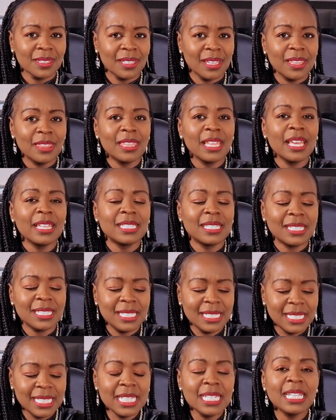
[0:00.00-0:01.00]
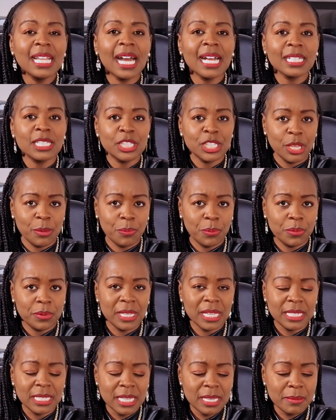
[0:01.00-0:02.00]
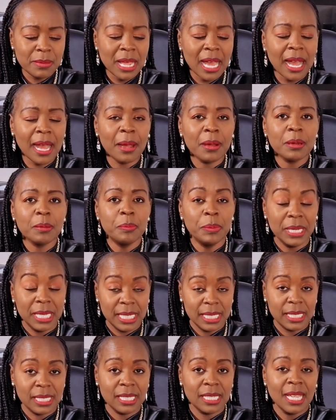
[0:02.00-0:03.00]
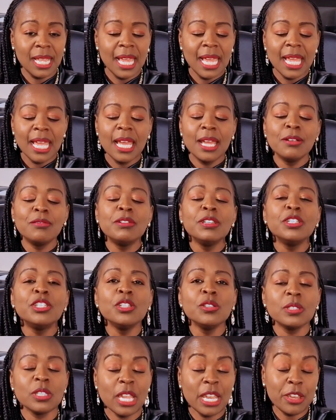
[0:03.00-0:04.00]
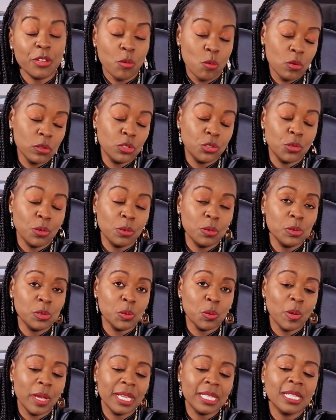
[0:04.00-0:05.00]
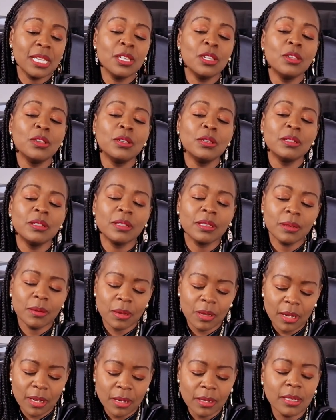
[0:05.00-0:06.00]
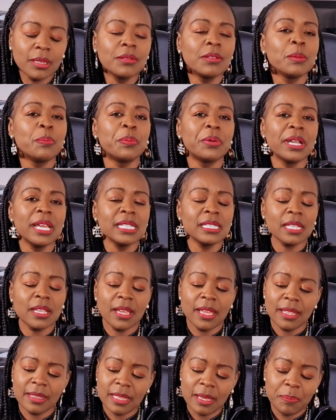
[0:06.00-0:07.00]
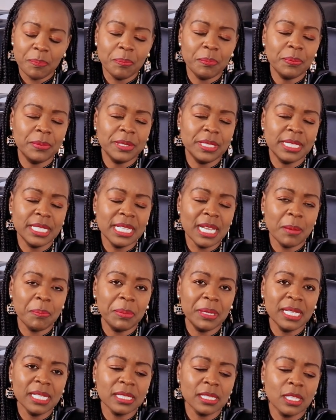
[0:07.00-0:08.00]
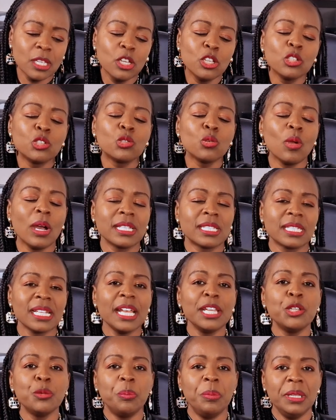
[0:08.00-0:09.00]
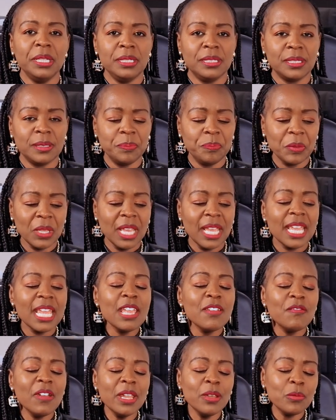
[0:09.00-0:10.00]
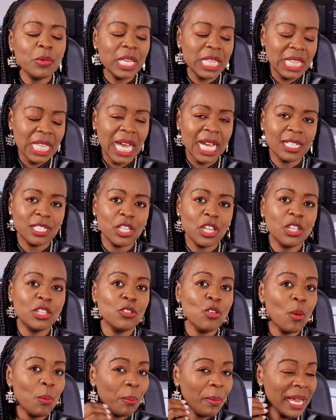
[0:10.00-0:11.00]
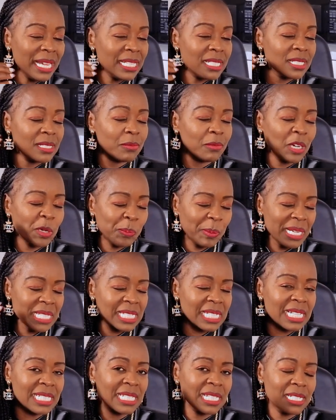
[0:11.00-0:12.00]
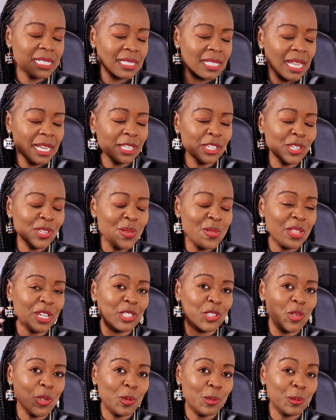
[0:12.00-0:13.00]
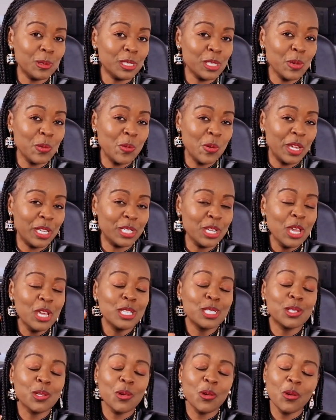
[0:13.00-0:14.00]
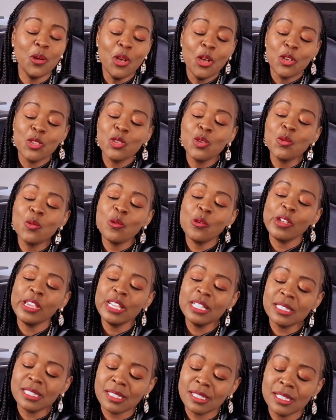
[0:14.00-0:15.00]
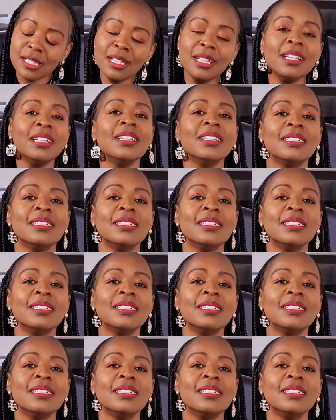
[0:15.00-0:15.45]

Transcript: the dinner plate, reduce, and you want to lose weight, replace the dinner plate to a side plate. Even with that, your mindset is telling you that you're losing weight. So you will eat still